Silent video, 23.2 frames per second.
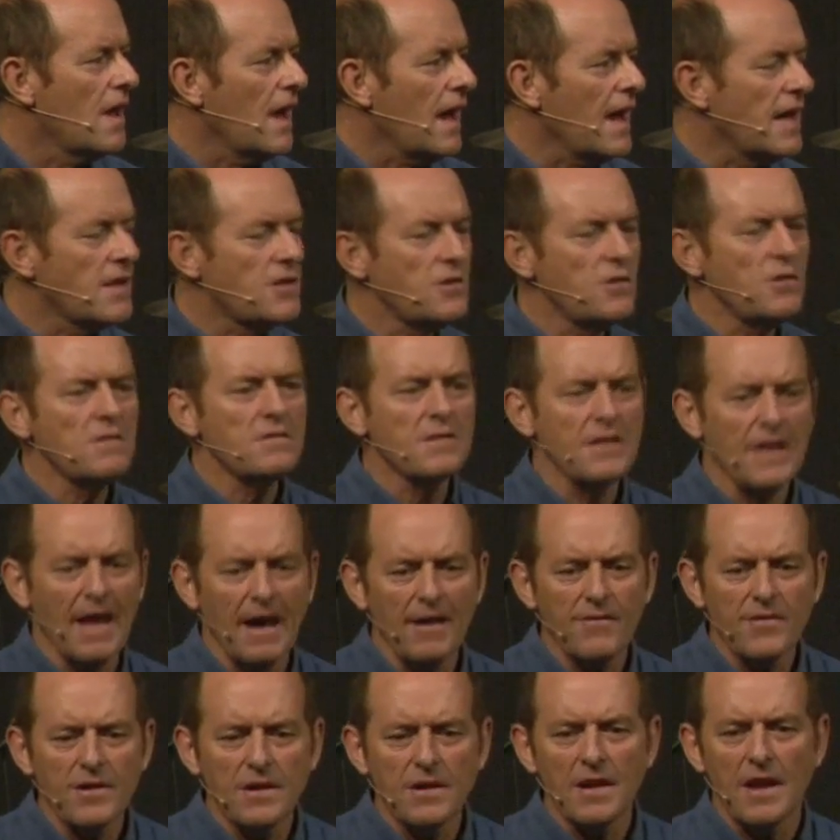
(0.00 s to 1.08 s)
and you
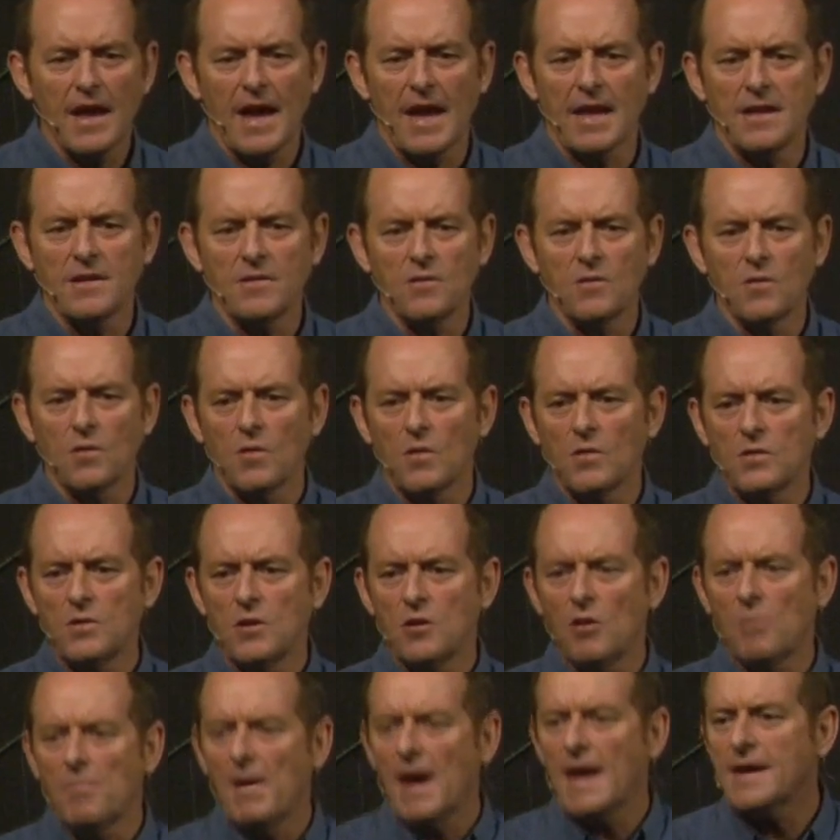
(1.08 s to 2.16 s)
love it and
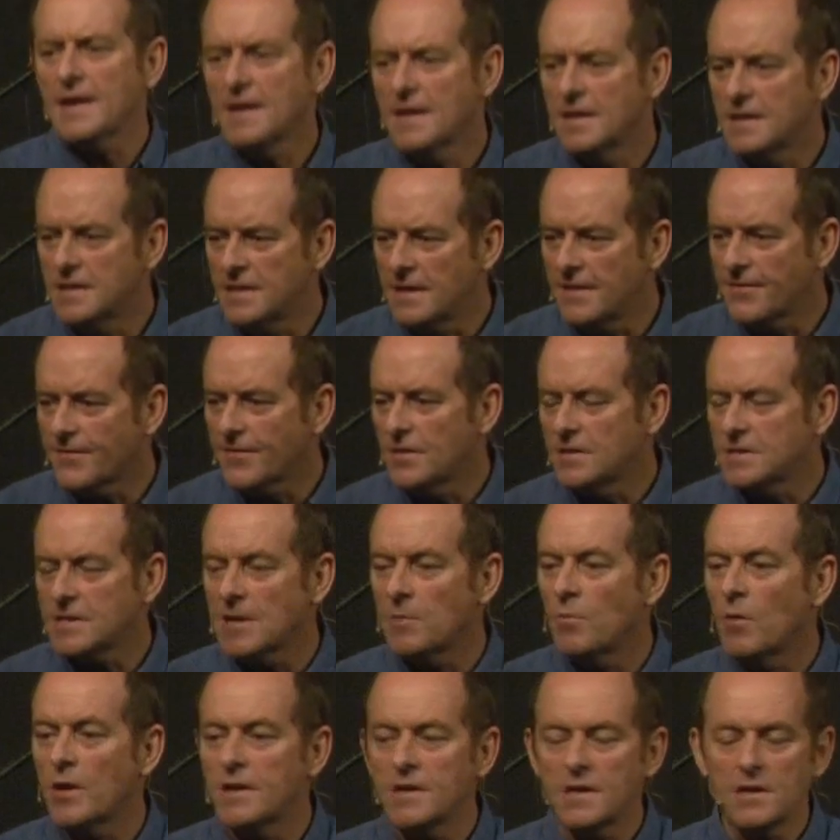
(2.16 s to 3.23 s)
you're making a difference,
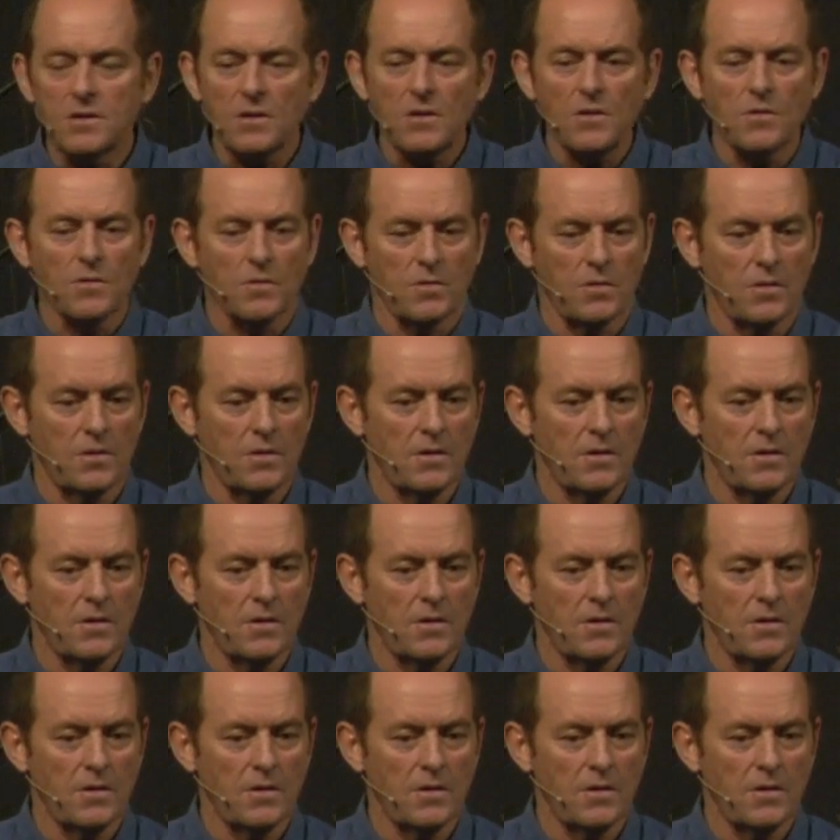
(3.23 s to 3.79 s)
and what do?